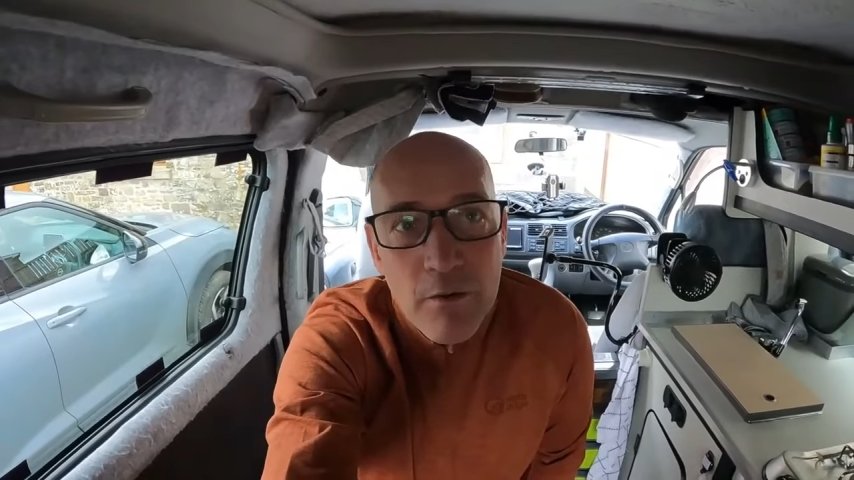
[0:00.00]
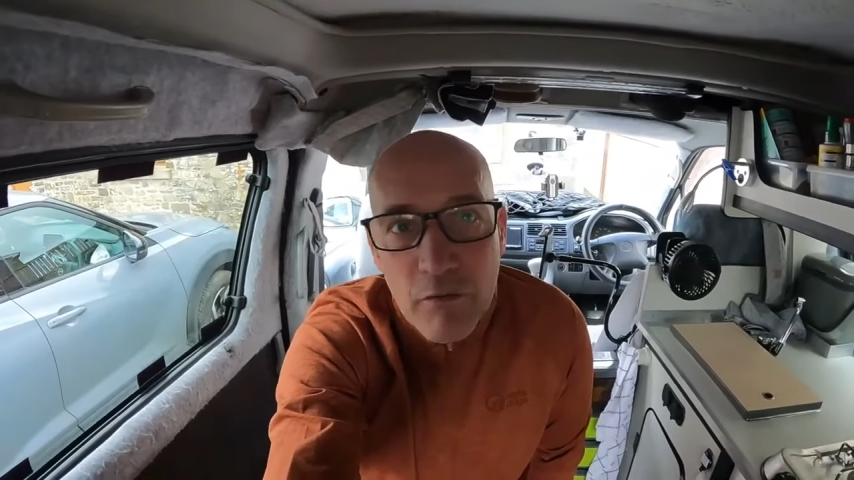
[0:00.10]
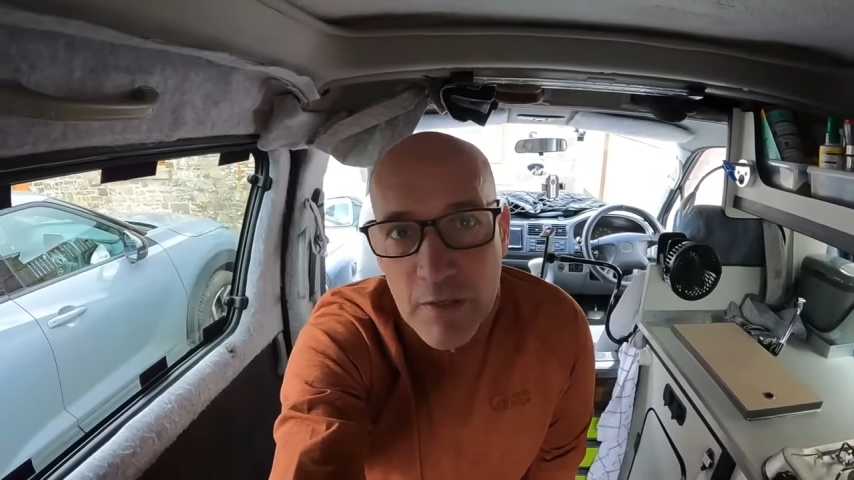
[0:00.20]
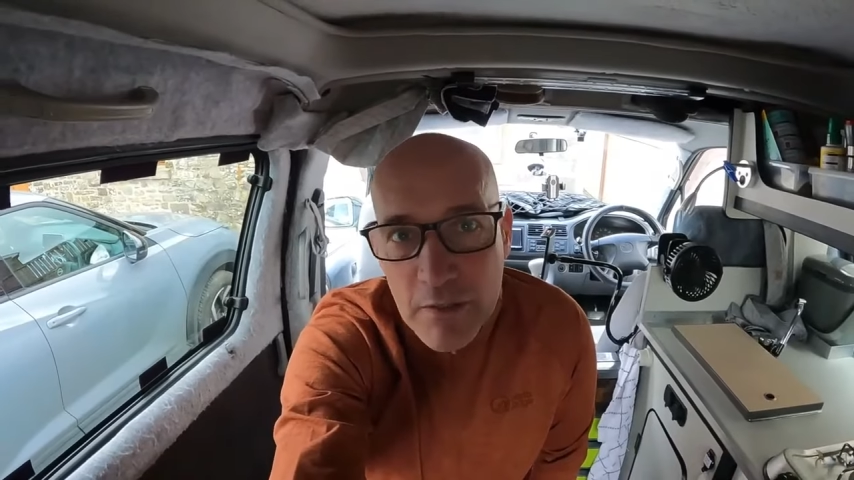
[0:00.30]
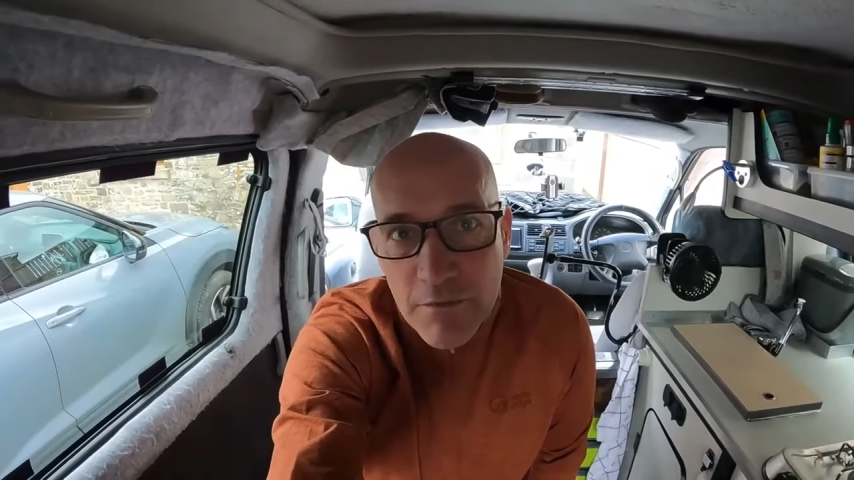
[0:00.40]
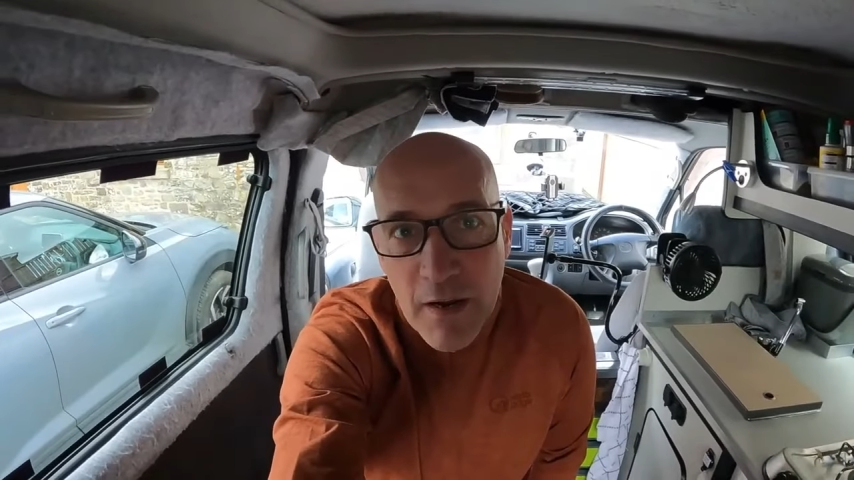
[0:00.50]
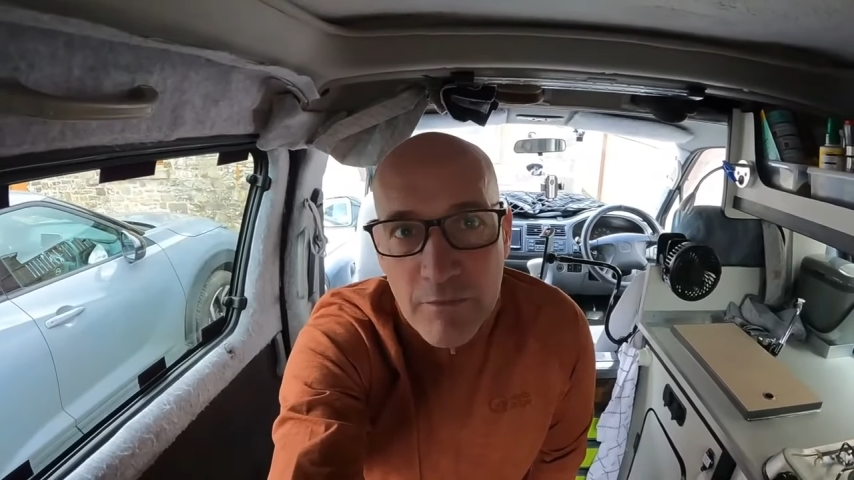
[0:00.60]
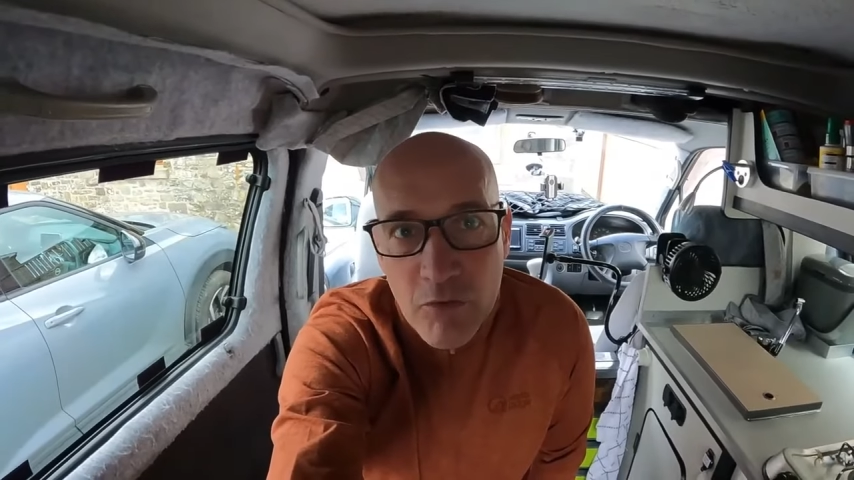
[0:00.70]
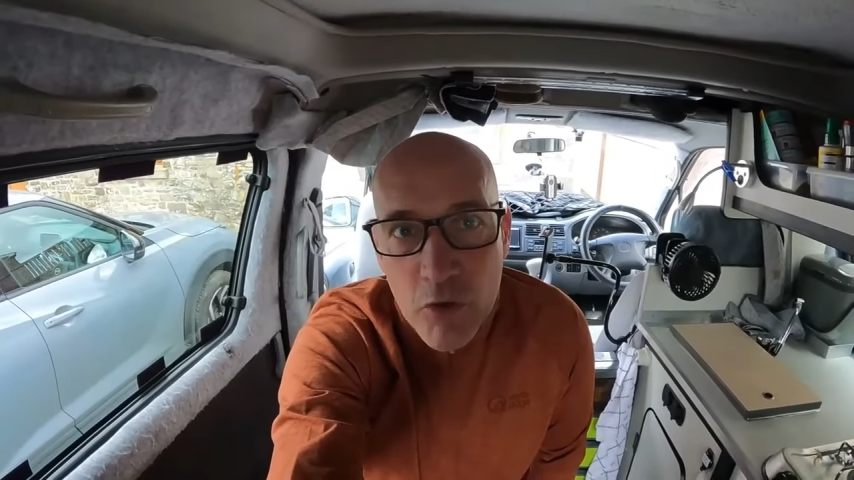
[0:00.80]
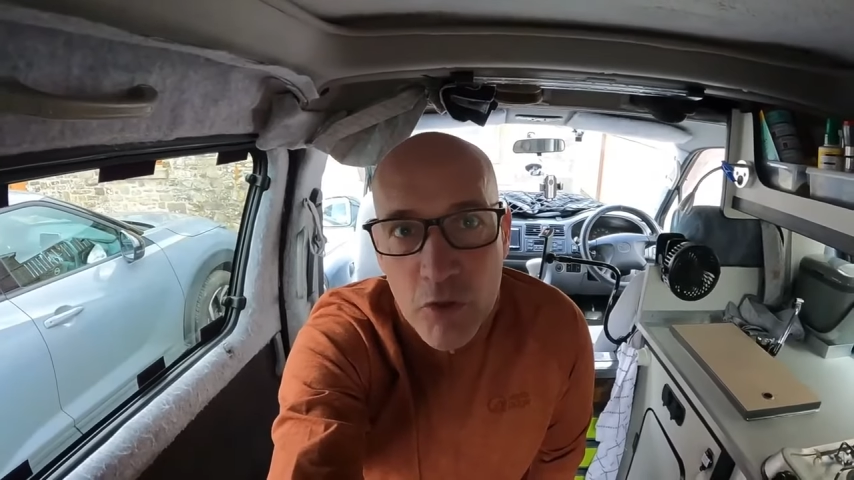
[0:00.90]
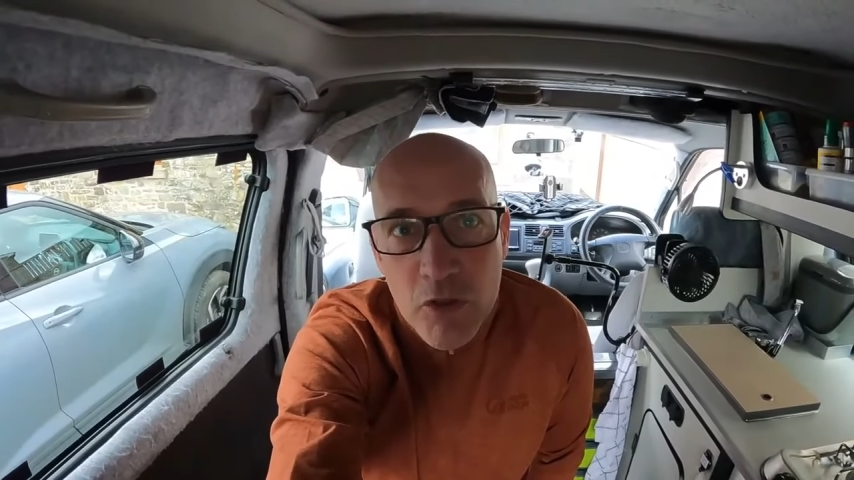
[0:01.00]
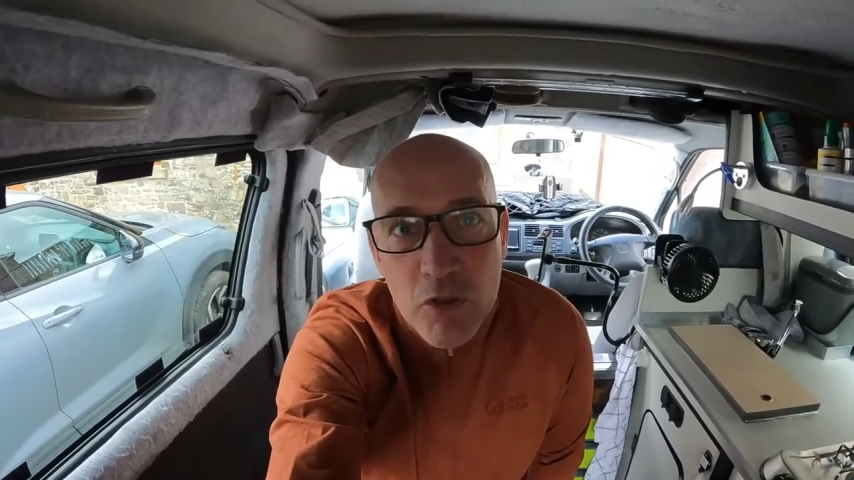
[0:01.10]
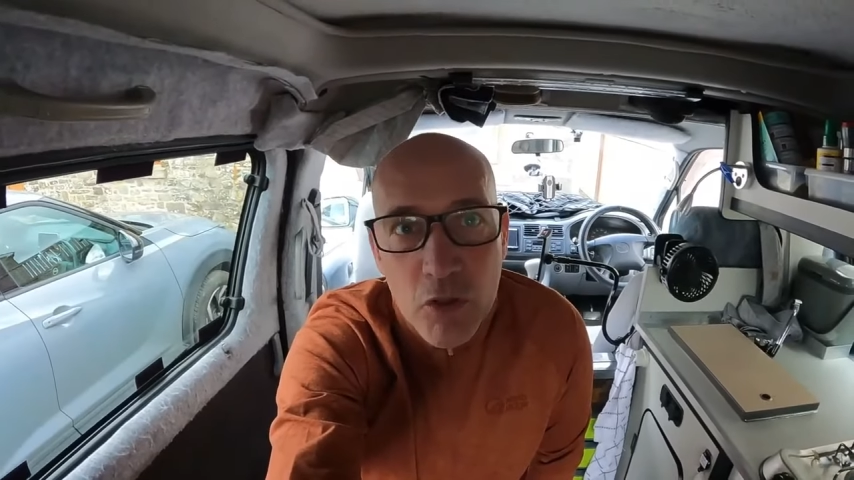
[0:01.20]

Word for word: three to five years,